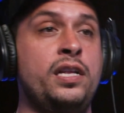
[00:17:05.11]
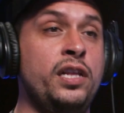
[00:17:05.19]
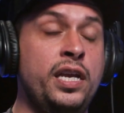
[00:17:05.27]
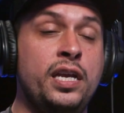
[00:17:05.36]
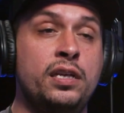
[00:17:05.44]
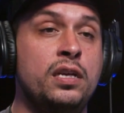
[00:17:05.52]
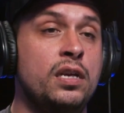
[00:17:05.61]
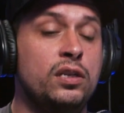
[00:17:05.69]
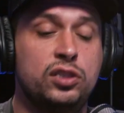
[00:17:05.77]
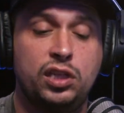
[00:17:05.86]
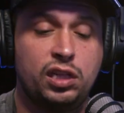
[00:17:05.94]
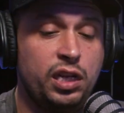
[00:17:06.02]
to clean,
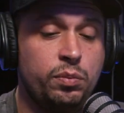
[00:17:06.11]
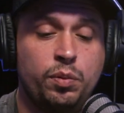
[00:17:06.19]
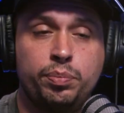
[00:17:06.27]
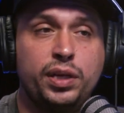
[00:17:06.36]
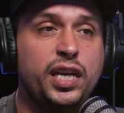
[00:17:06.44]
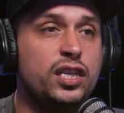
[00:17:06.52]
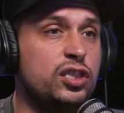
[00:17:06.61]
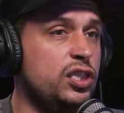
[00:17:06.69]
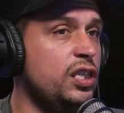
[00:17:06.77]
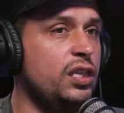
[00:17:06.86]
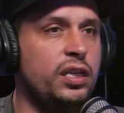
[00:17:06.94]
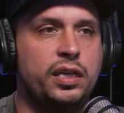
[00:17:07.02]
she cleaned with bleach.
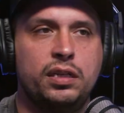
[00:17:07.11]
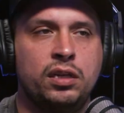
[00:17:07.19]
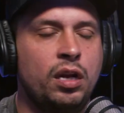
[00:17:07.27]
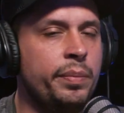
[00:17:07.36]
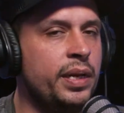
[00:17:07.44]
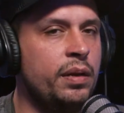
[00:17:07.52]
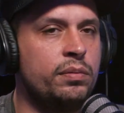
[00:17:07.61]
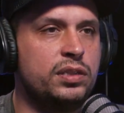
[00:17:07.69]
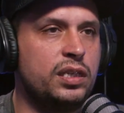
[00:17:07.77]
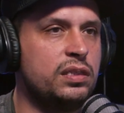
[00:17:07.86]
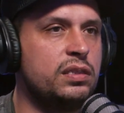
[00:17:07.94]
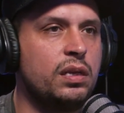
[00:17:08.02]
She cleaned, you know, I mean,
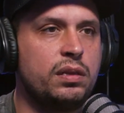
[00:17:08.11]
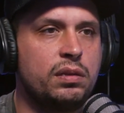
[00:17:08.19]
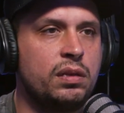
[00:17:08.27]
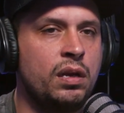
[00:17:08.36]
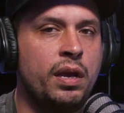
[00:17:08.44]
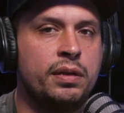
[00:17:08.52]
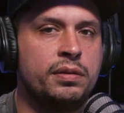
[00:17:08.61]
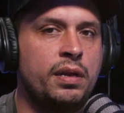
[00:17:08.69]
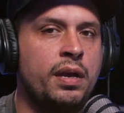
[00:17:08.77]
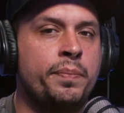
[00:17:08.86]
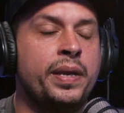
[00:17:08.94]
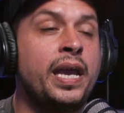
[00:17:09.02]

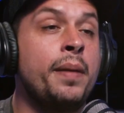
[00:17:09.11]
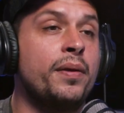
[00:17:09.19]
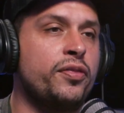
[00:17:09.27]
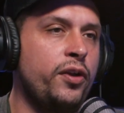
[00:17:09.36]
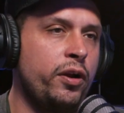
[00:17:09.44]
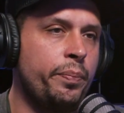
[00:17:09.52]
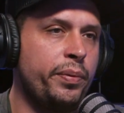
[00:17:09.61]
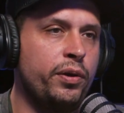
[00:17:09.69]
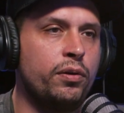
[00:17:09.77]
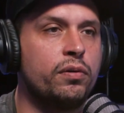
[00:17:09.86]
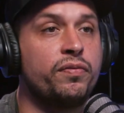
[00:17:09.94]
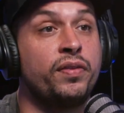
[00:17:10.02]
it became a
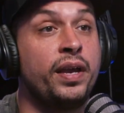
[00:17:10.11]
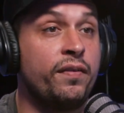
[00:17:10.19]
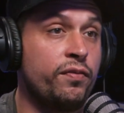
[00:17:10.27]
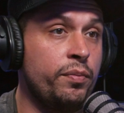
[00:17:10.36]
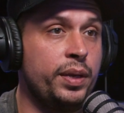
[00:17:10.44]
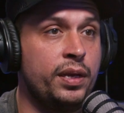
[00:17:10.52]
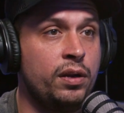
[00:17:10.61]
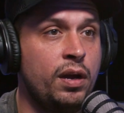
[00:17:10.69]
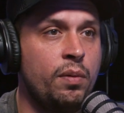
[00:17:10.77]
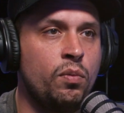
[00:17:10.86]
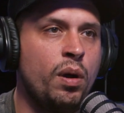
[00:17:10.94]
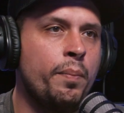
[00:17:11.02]
therapeutic thing for me, you know,
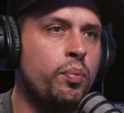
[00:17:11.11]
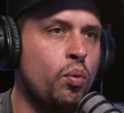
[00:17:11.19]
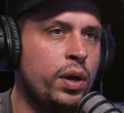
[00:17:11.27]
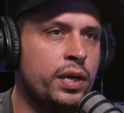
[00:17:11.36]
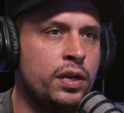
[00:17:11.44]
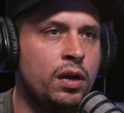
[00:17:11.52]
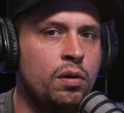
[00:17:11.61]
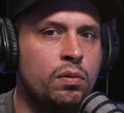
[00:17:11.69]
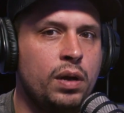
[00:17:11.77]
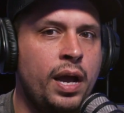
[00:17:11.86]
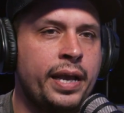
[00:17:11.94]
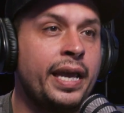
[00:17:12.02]
at one point. You
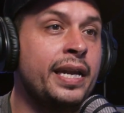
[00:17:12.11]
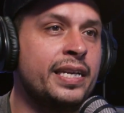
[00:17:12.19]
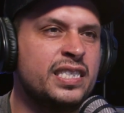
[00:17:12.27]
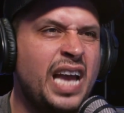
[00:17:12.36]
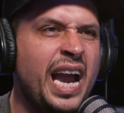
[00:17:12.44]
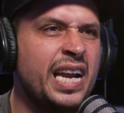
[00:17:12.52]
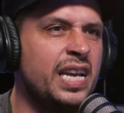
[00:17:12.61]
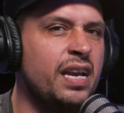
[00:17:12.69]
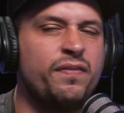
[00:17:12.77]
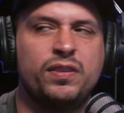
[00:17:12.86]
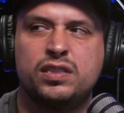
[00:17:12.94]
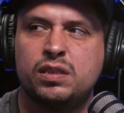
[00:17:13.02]
know, I get
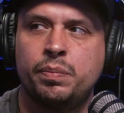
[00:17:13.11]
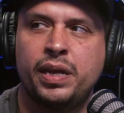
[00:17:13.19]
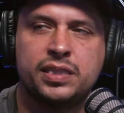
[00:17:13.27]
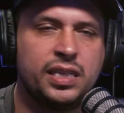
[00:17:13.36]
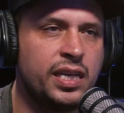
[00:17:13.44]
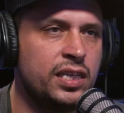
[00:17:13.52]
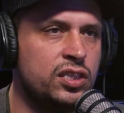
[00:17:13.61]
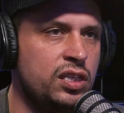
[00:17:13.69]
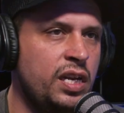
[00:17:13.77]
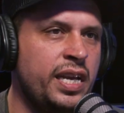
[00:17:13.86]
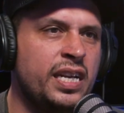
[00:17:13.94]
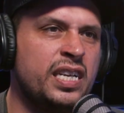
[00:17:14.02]
anxiety if it's a messy
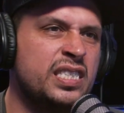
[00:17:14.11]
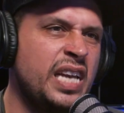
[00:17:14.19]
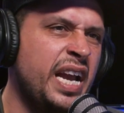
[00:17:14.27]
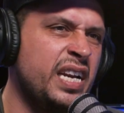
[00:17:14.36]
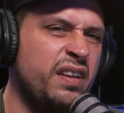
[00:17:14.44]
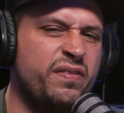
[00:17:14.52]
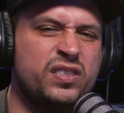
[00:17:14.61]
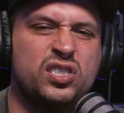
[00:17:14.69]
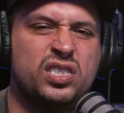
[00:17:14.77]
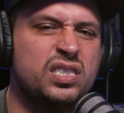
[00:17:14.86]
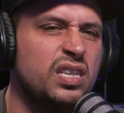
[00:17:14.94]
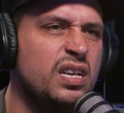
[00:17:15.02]
kitchen. I get anxiety if it's
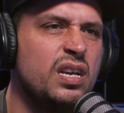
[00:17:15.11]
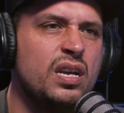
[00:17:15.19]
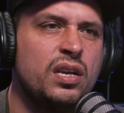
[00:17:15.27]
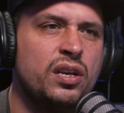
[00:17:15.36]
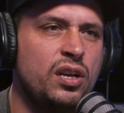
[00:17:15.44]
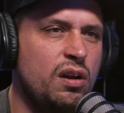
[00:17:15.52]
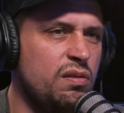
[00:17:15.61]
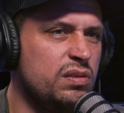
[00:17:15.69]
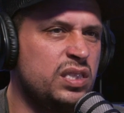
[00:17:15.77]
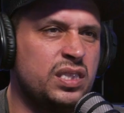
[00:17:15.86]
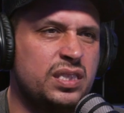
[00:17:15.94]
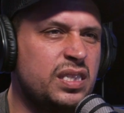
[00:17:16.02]
just, you know,
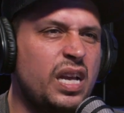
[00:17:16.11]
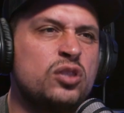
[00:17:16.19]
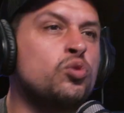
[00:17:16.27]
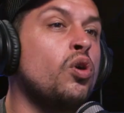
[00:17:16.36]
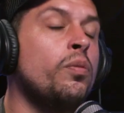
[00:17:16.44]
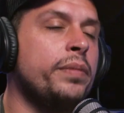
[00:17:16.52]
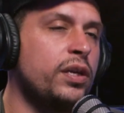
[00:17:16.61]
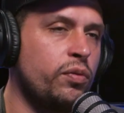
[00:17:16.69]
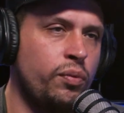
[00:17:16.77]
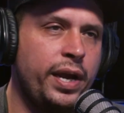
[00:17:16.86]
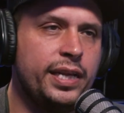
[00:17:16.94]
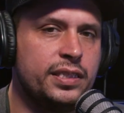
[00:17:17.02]
just drove me
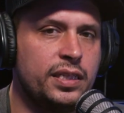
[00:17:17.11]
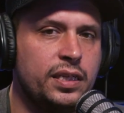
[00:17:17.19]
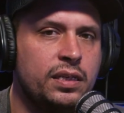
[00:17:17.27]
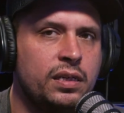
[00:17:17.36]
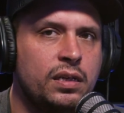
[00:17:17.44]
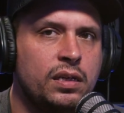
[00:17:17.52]
crazy.